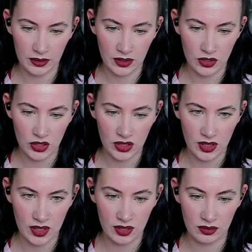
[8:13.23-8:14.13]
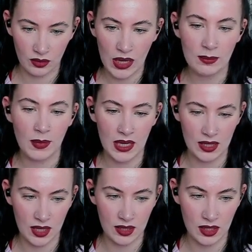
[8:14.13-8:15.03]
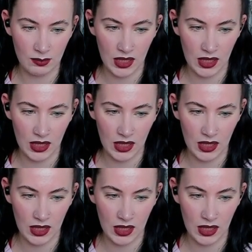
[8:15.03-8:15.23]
it. It just doesn't quite make sense to